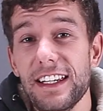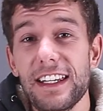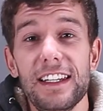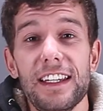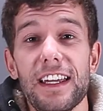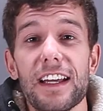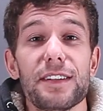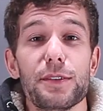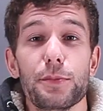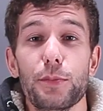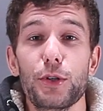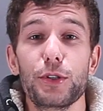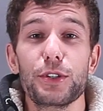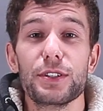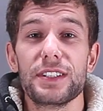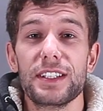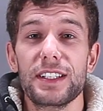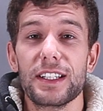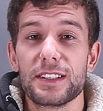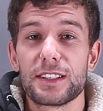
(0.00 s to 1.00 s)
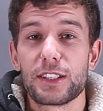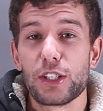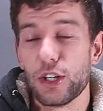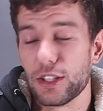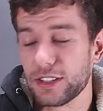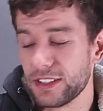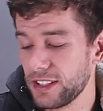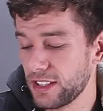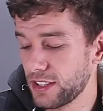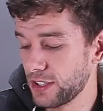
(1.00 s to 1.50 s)
any other motors in its
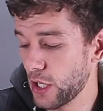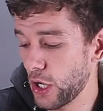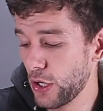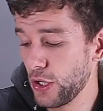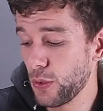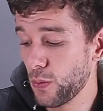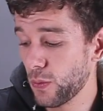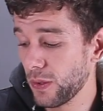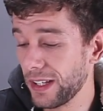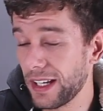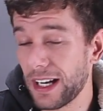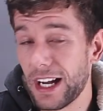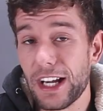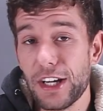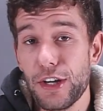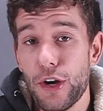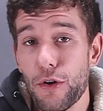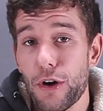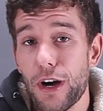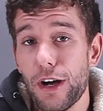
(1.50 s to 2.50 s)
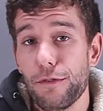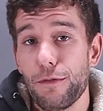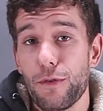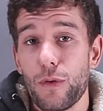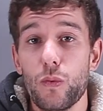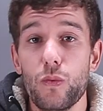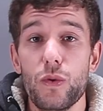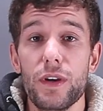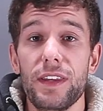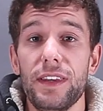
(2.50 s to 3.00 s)
class. This is the only one that I know of
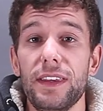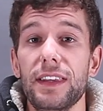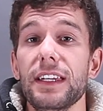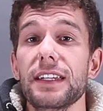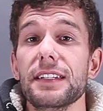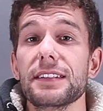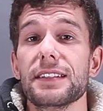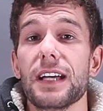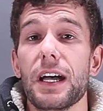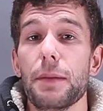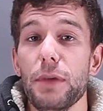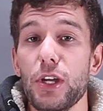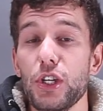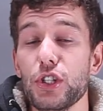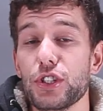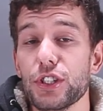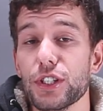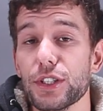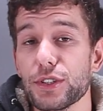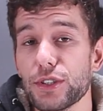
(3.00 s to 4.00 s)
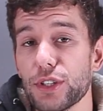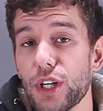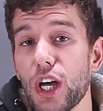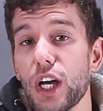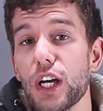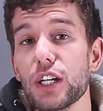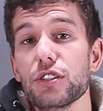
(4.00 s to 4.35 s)
with these dimensions.